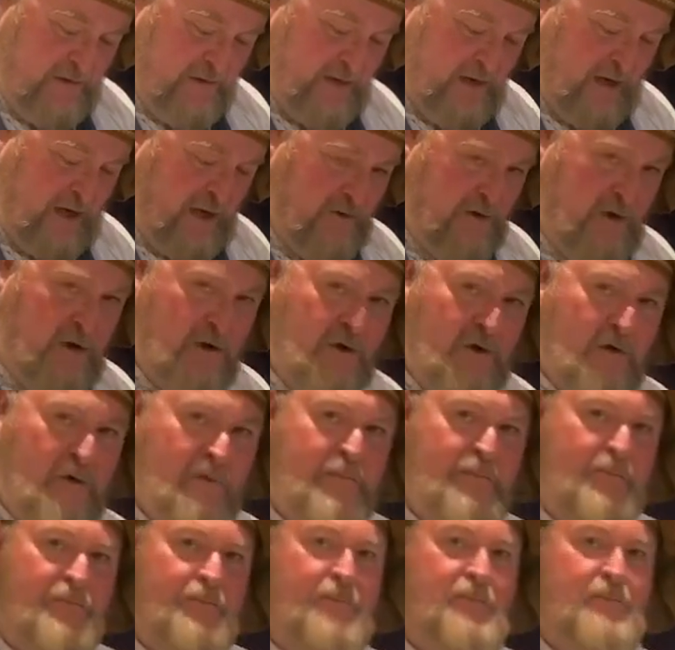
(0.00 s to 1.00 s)
Now
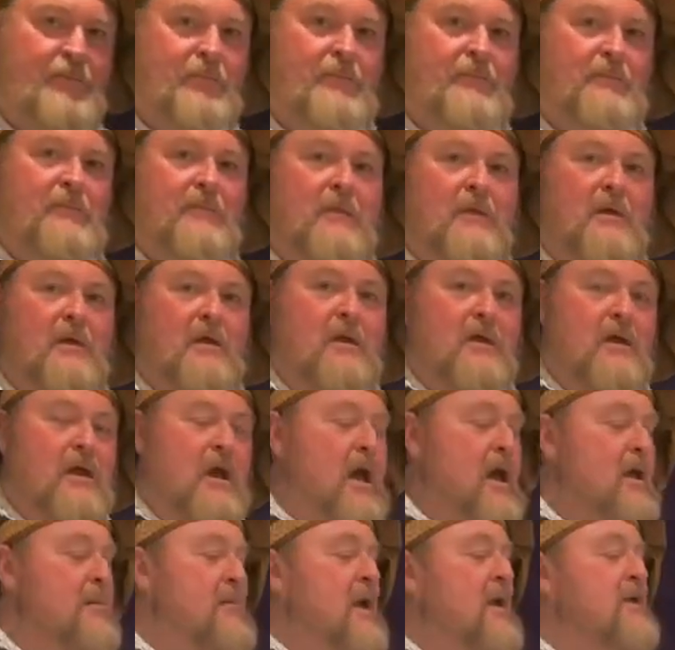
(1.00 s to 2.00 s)
you,
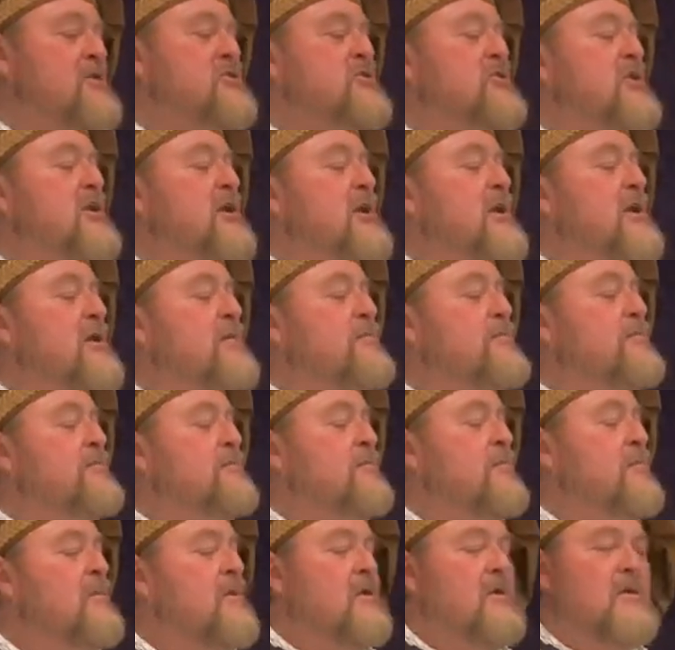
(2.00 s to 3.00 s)
I may see,
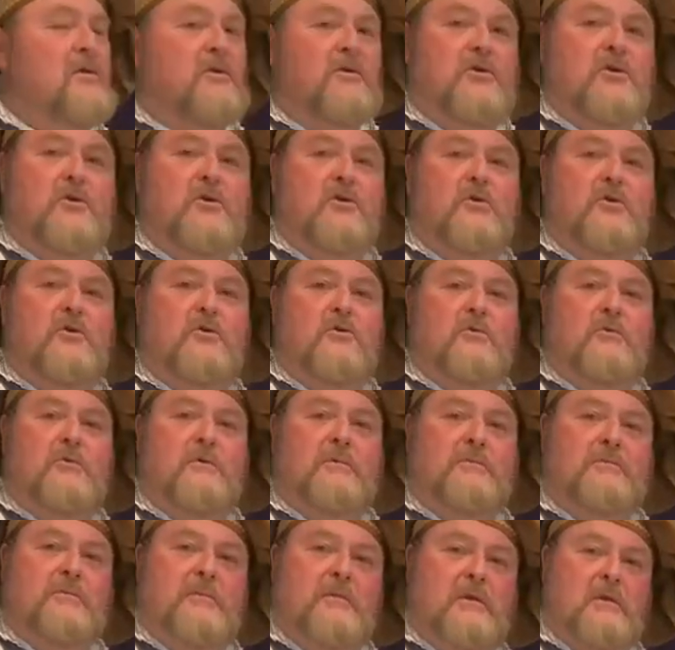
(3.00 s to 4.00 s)

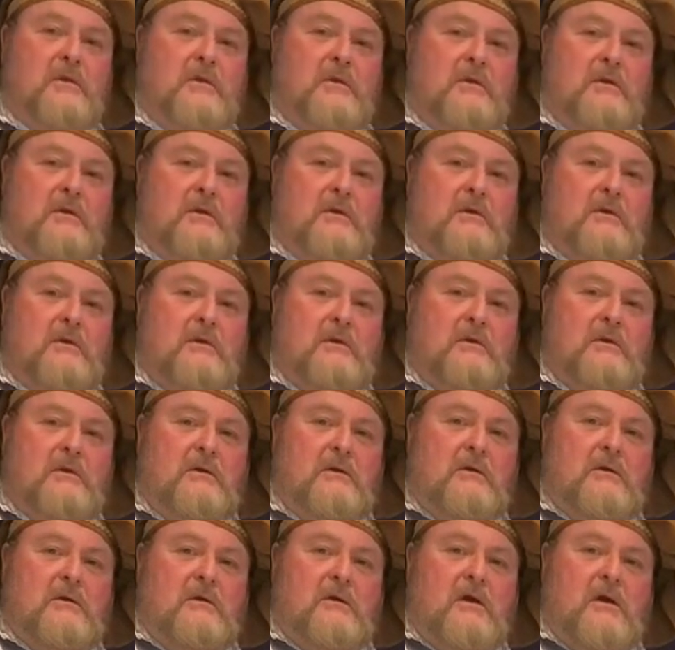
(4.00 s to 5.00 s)
you
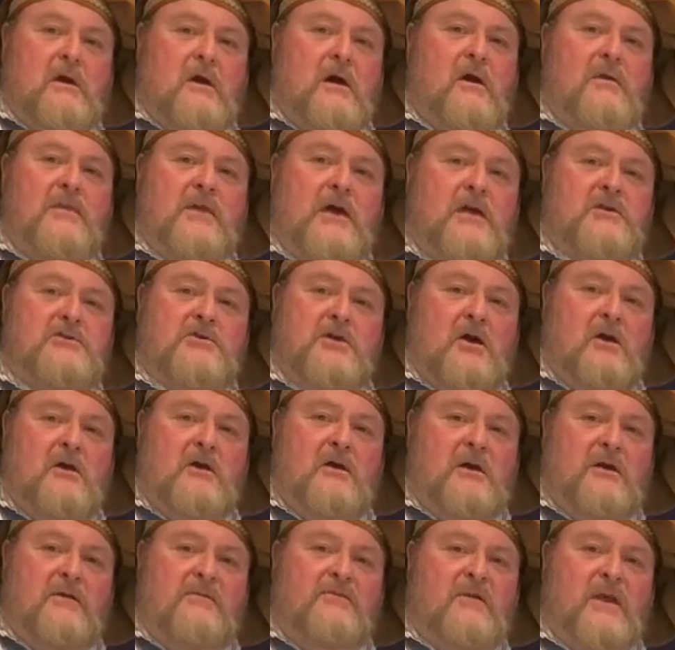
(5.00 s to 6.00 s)
are that
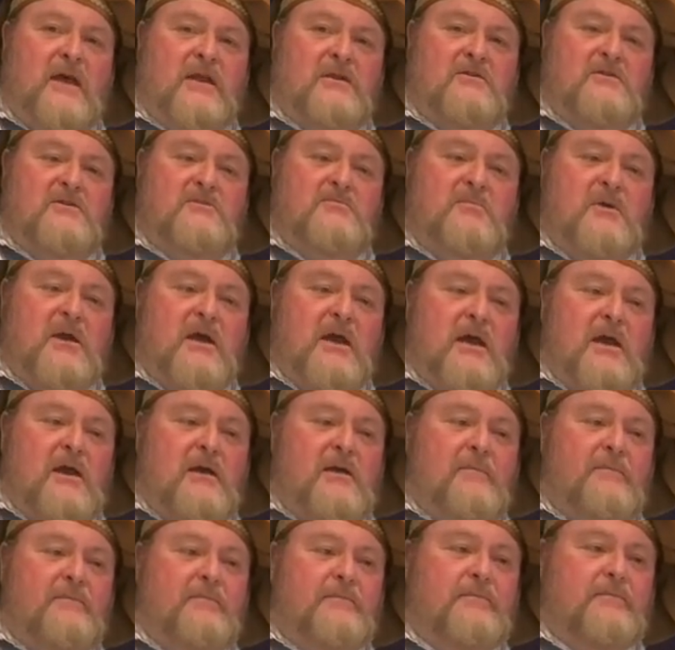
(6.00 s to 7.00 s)
ugly Flanders
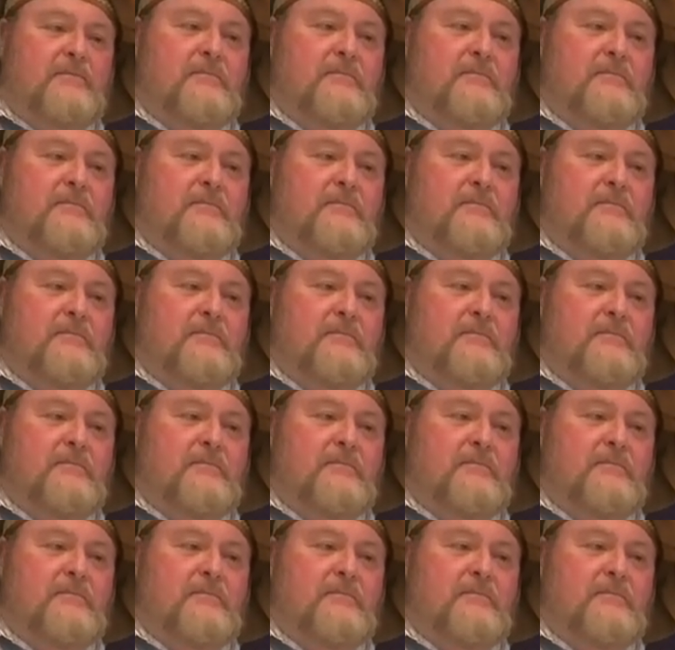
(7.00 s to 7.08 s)
mare,